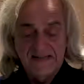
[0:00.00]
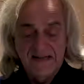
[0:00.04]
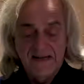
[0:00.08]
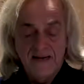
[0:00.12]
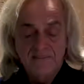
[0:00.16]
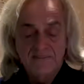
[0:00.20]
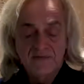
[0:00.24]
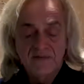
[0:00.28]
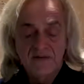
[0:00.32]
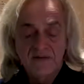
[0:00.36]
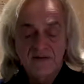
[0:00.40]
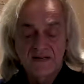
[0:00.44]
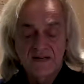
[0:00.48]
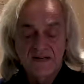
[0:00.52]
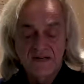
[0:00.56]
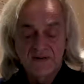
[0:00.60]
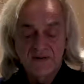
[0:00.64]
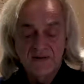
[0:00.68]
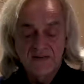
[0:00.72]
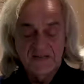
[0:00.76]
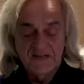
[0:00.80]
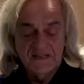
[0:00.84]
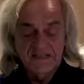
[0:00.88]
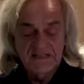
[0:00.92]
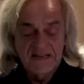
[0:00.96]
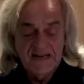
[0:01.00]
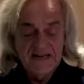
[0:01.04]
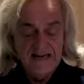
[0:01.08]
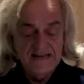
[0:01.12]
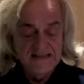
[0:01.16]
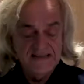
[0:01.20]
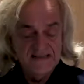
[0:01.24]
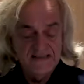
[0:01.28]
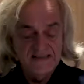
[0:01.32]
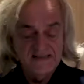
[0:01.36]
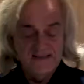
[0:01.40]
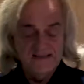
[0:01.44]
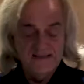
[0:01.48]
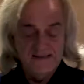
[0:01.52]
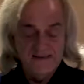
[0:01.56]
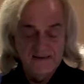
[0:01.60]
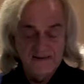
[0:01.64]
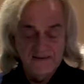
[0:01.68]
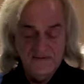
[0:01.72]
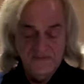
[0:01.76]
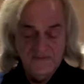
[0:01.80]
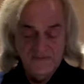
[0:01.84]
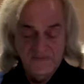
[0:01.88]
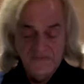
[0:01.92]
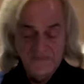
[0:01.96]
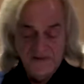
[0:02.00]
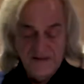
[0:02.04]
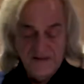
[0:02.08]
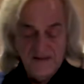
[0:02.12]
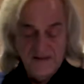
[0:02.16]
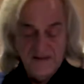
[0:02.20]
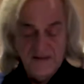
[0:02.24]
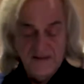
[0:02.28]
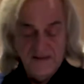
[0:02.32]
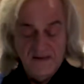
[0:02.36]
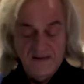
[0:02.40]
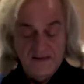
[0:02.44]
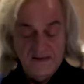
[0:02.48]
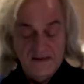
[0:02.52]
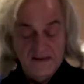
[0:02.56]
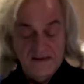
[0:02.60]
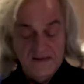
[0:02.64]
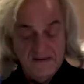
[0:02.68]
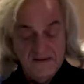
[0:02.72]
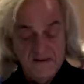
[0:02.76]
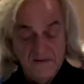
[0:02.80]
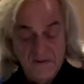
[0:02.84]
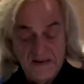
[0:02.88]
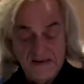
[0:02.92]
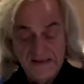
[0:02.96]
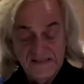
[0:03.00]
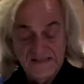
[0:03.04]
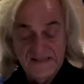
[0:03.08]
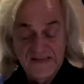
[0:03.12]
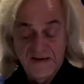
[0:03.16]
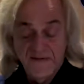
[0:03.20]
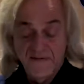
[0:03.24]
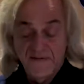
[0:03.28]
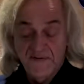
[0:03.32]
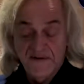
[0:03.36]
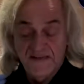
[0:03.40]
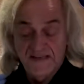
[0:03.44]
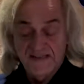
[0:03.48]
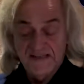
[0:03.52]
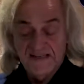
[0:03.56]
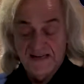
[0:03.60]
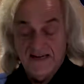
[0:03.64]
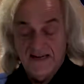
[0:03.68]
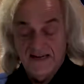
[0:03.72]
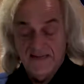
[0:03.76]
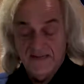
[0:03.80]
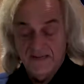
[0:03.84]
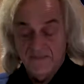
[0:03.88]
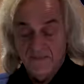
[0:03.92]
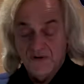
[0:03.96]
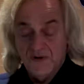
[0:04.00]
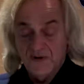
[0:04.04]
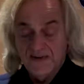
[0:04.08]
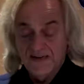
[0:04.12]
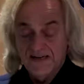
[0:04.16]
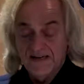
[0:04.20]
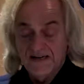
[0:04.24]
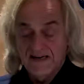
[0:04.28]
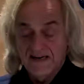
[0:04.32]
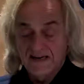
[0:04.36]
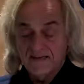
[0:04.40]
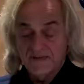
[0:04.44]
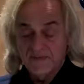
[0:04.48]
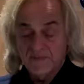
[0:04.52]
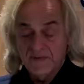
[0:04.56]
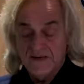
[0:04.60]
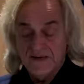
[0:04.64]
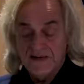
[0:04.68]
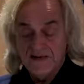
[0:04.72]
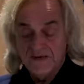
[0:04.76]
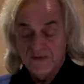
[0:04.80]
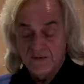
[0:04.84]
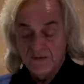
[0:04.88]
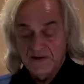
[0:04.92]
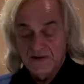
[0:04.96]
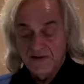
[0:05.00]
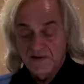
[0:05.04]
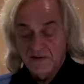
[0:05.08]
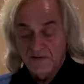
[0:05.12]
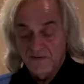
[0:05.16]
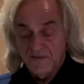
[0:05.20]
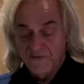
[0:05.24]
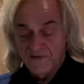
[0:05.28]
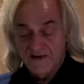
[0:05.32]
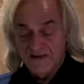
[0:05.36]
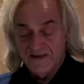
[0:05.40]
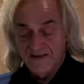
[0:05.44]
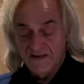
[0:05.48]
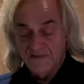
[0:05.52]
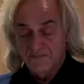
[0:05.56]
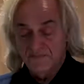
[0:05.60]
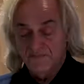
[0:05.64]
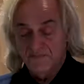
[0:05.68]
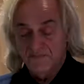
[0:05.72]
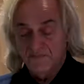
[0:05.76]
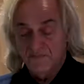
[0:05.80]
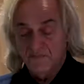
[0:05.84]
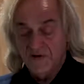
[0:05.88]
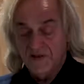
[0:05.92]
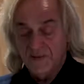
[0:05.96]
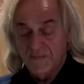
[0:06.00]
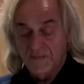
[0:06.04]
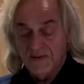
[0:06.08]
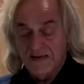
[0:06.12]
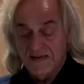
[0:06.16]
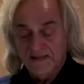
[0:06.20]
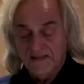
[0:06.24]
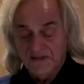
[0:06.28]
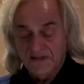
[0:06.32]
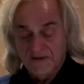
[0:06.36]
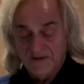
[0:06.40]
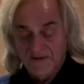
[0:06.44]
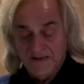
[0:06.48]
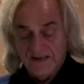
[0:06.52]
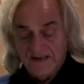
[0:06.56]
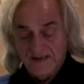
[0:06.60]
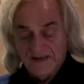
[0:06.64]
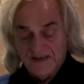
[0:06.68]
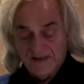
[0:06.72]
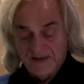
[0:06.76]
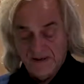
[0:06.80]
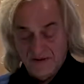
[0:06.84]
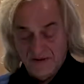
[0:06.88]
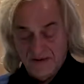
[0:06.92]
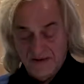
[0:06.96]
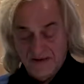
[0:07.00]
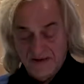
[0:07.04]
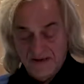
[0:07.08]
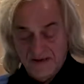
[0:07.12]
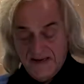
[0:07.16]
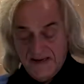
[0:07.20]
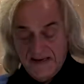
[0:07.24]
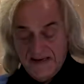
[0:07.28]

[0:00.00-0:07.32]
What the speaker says: absolutely criticizes the one, Dear Philistine, demanding an explanation when confronted with a beech tree and so on.